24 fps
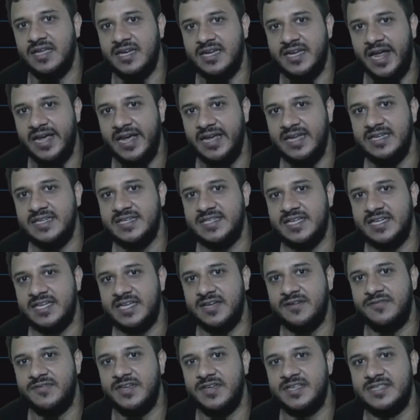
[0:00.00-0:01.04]
9
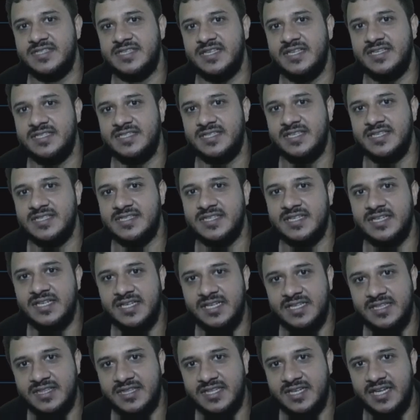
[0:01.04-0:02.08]
takeaway 6 is
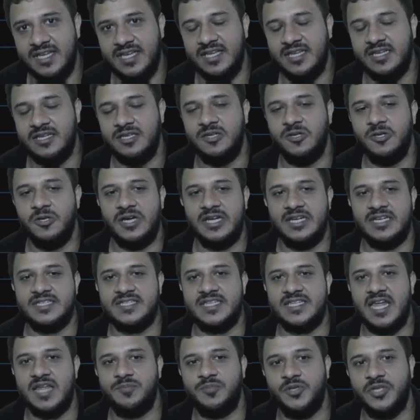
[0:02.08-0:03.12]
a 3. Do you
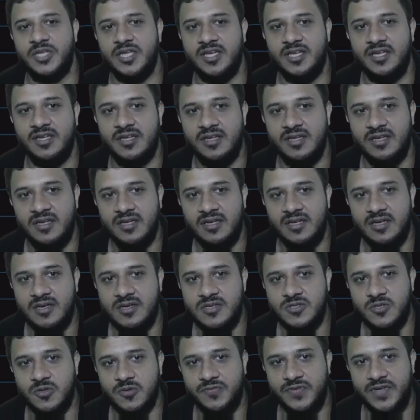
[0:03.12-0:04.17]
understand, Pudhe?
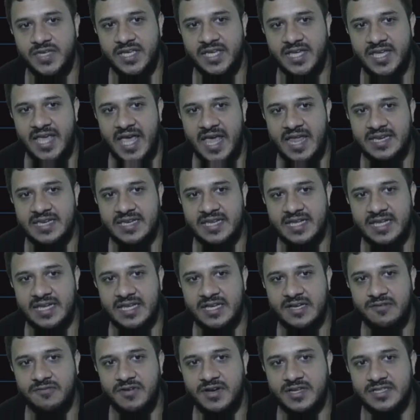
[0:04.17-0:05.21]
So we can
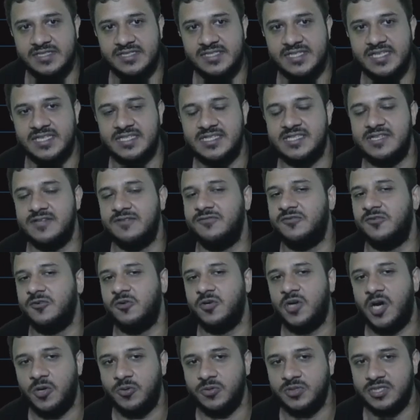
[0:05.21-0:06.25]
take a
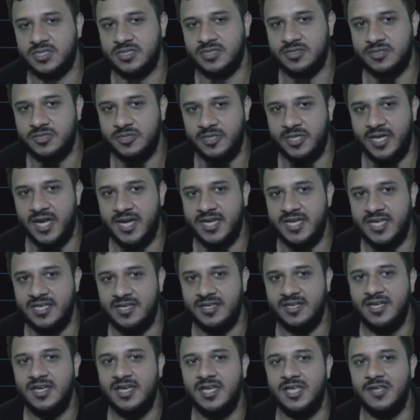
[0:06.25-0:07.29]
164 out. You get
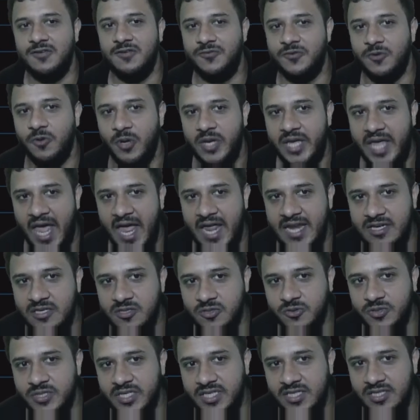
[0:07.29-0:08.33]
it? If you can
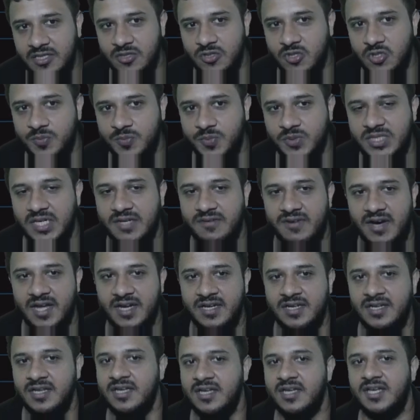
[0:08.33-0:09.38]
do it, you put a
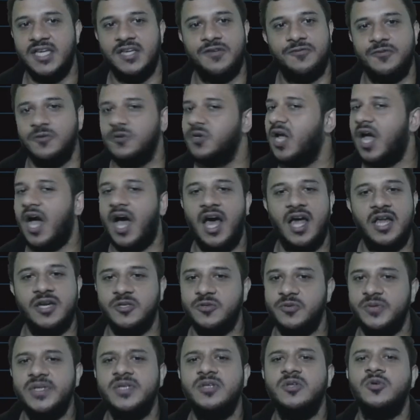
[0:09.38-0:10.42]
1. If you can't
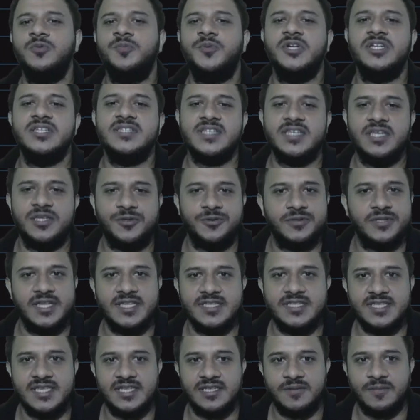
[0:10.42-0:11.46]
do it, you put a 0.
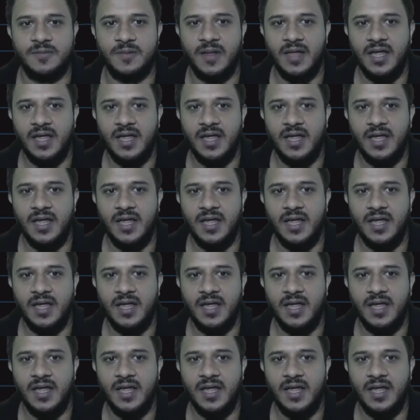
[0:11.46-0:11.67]
That's it.